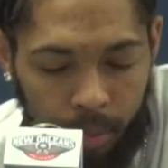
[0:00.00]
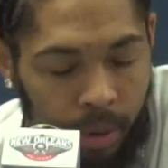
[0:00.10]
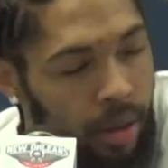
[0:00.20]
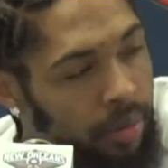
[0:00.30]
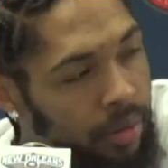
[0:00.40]

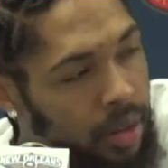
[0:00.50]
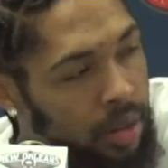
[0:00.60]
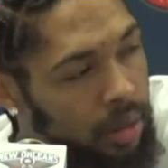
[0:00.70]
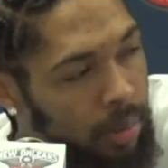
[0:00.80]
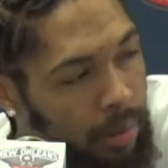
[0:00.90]
being
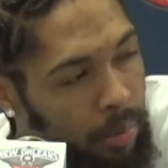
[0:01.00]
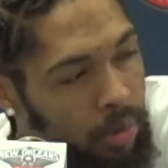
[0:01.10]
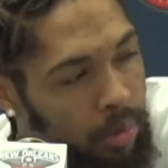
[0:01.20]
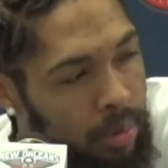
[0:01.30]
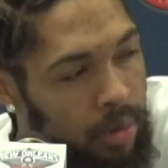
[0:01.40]
efficient in my
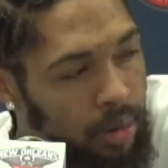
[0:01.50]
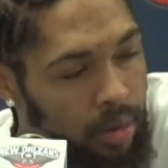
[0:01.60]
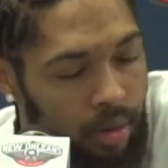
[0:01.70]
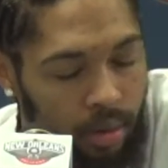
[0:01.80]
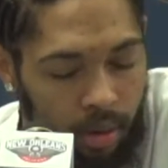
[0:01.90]
movements
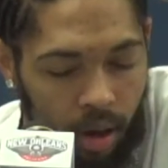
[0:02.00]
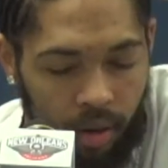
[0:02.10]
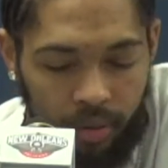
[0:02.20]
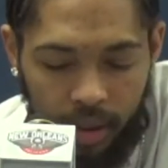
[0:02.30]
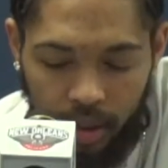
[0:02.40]
and on the
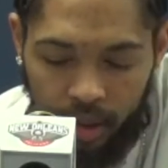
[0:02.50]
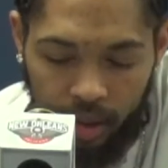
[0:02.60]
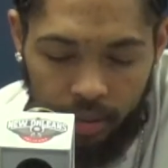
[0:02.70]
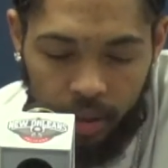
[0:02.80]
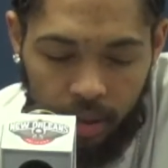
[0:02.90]
offense and
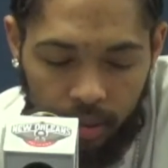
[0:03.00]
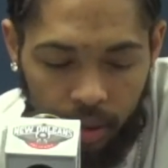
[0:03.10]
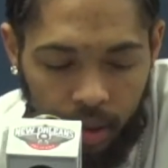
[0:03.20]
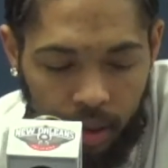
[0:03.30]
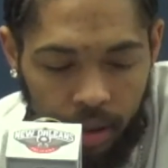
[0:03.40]
defensive
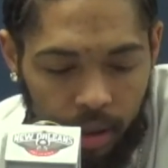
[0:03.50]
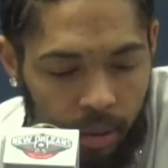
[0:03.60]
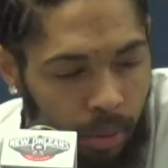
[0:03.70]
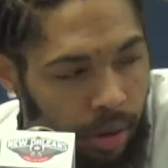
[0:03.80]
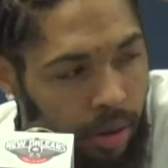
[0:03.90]
end,
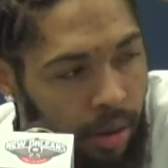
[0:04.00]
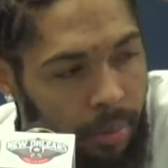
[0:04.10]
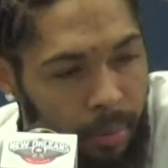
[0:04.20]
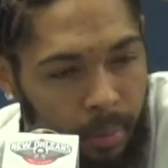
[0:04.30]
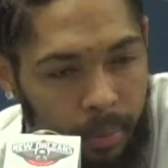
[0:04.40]
and it worked out.